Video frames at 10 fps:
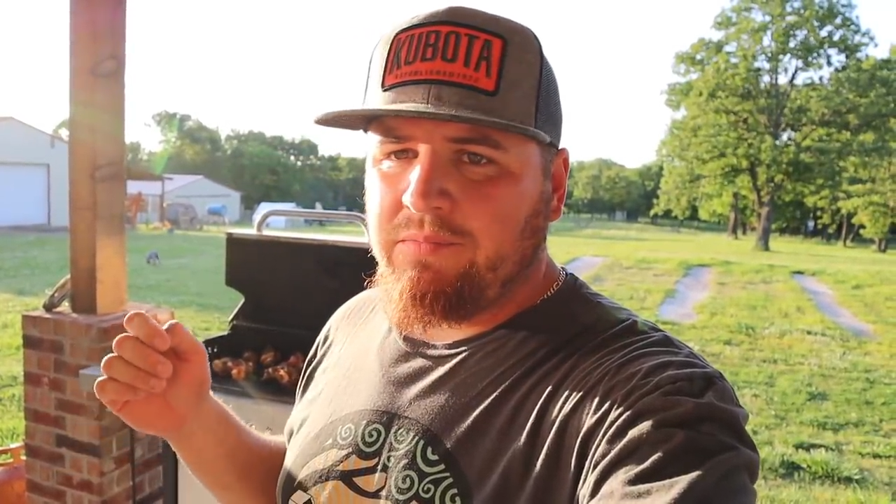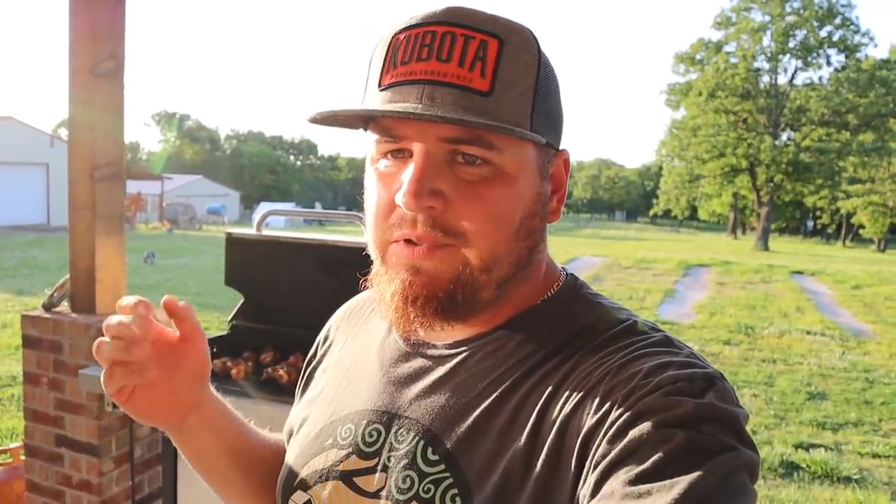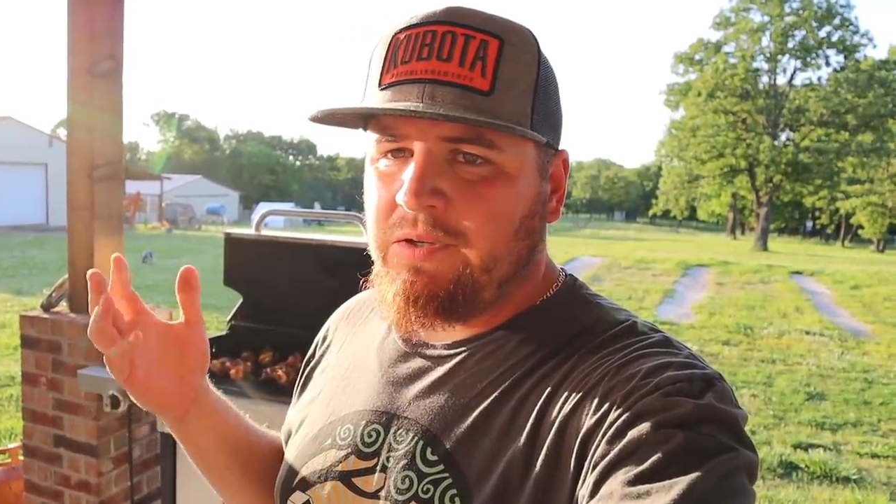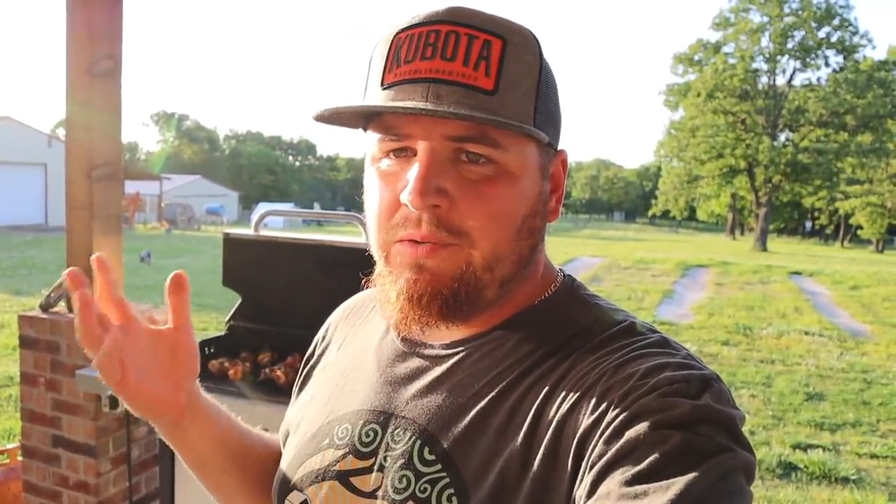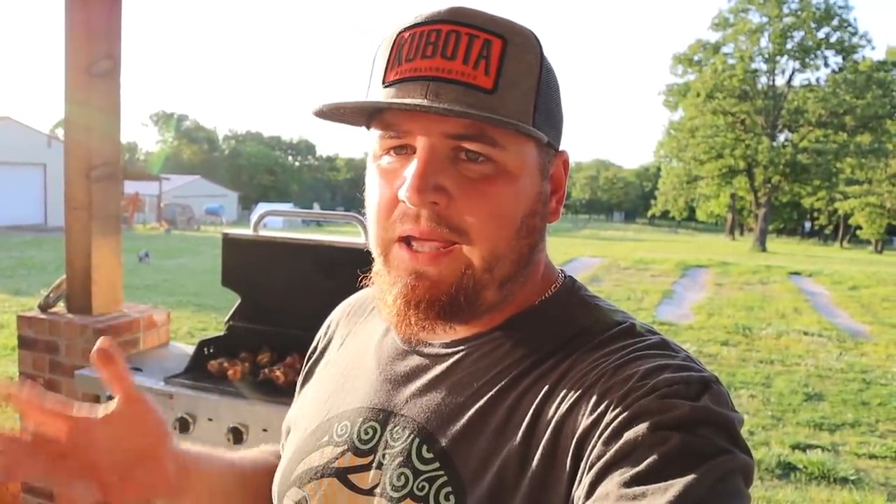
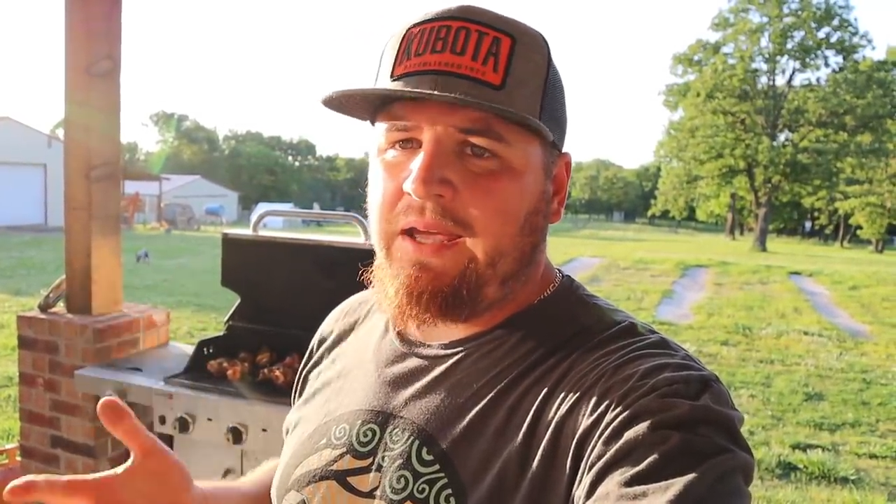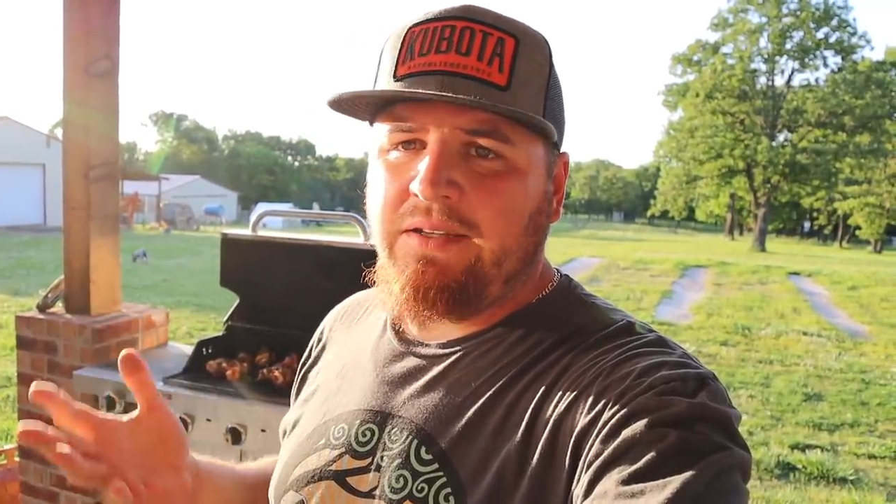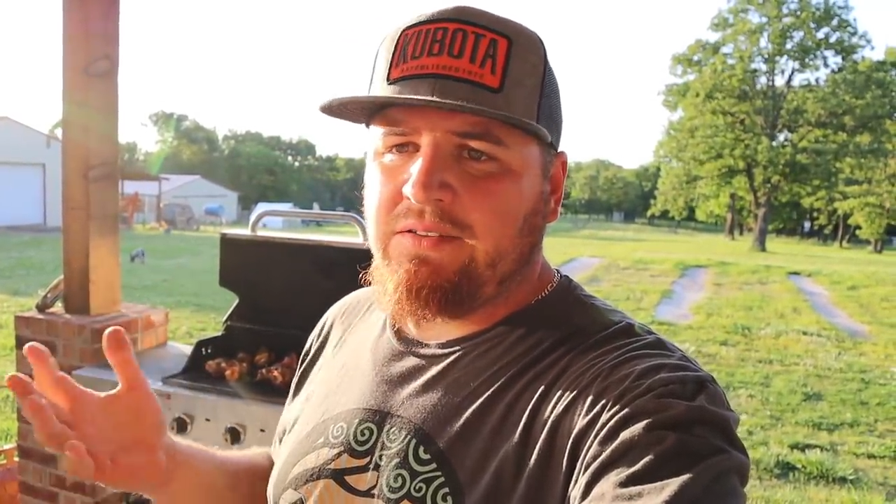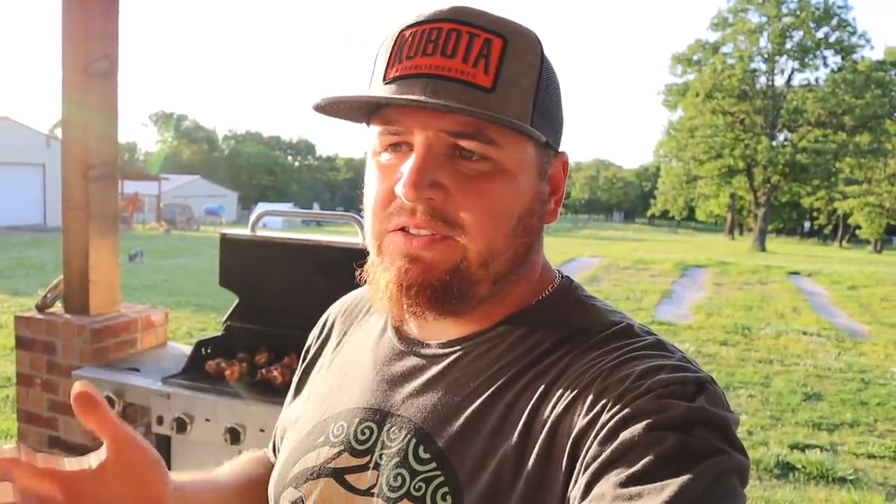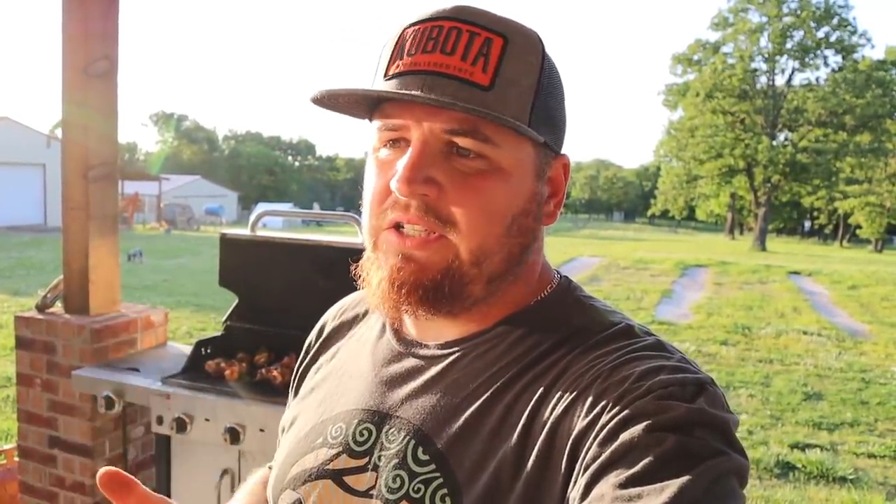you know,
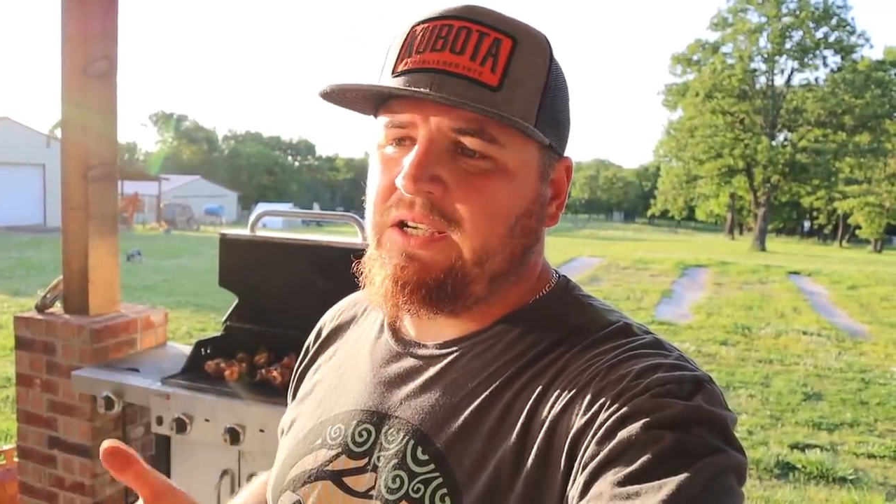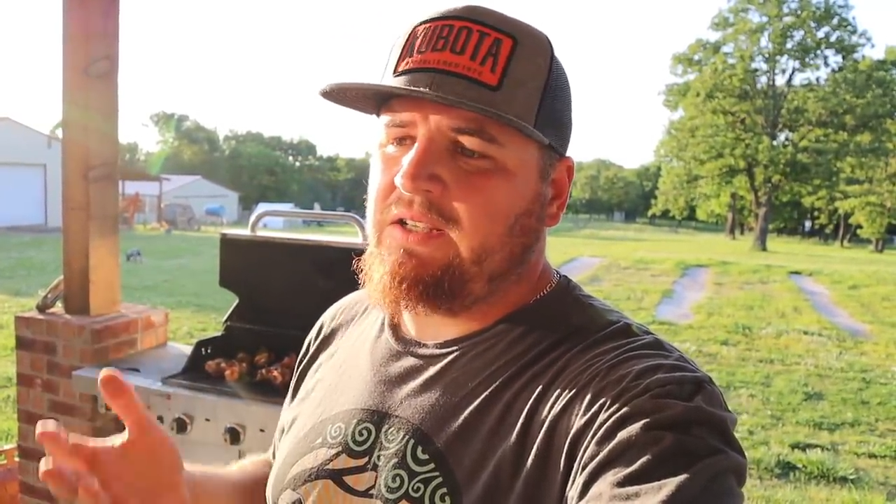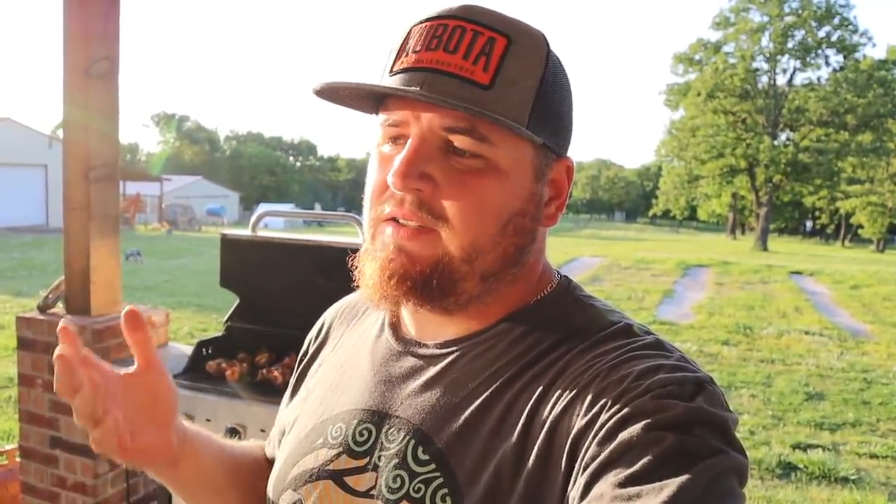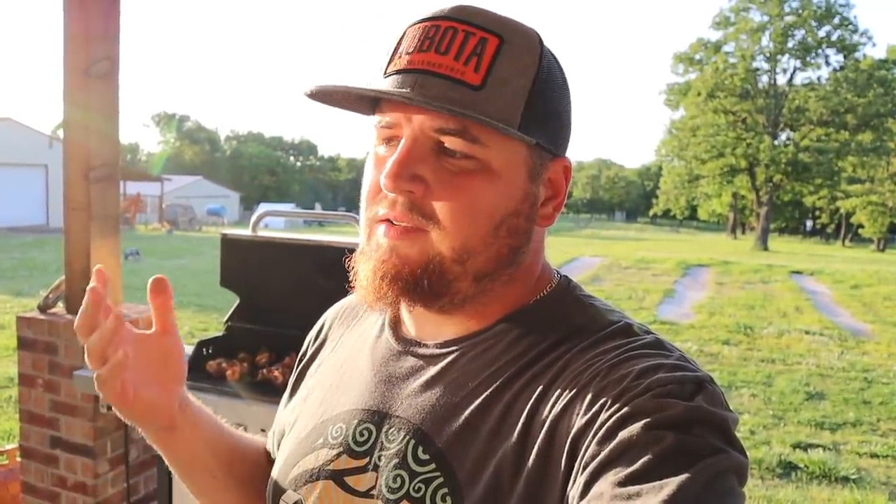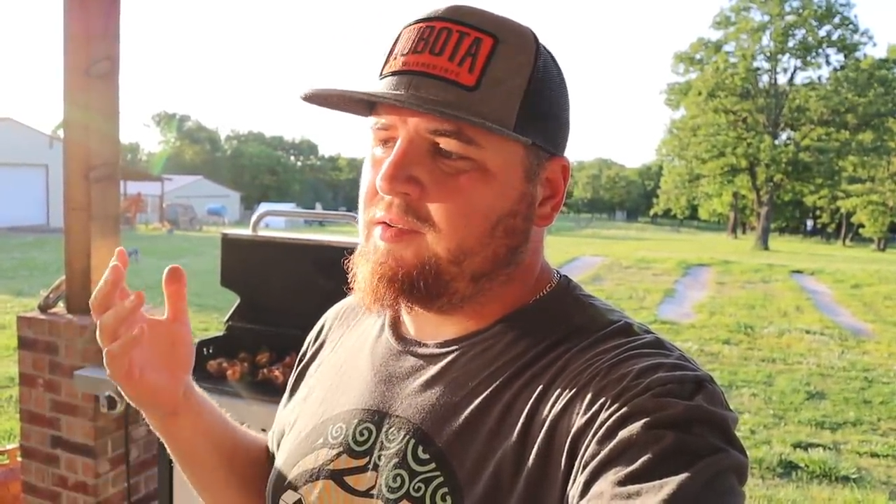eggs and chickens